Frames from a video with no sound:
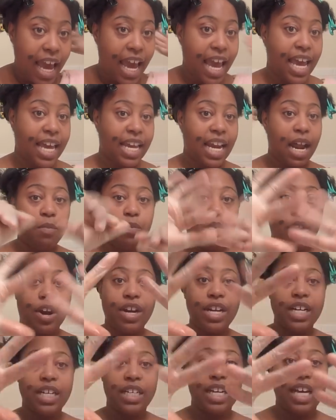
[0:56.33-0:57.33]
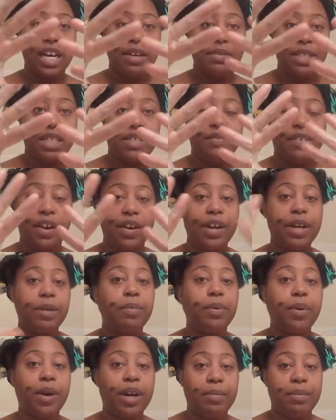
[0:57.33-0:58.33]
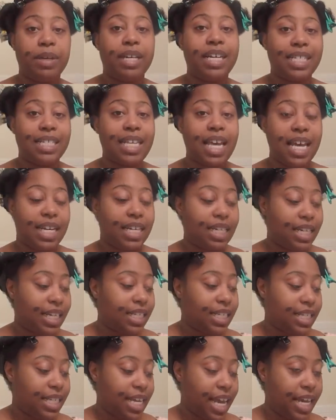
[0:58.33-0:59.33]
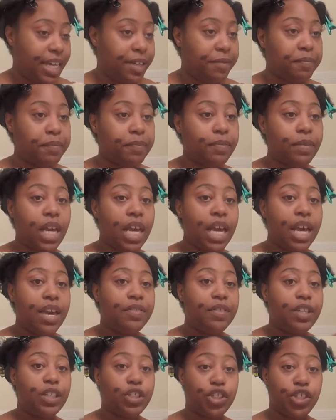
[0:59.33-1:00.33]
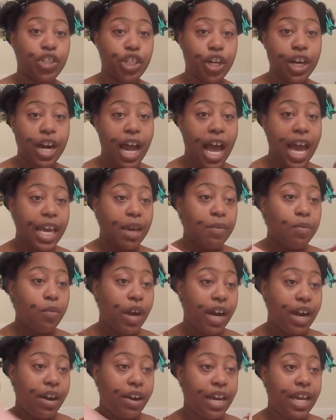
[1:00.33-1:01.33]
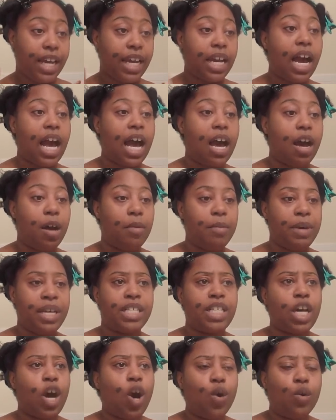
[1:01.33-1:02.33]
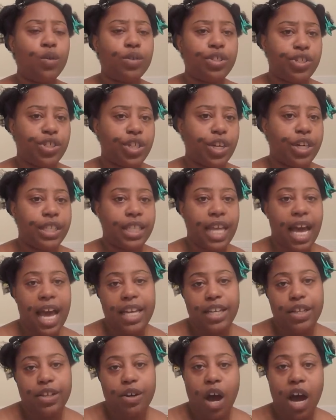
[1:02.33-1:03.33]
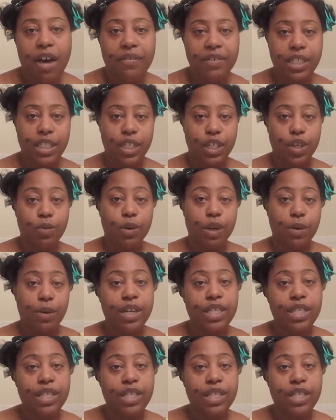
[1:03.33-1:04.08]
and I'm wearing gloves. It's very important because henna does stain. The shirt I am wearing is an old shirt that, obviously you want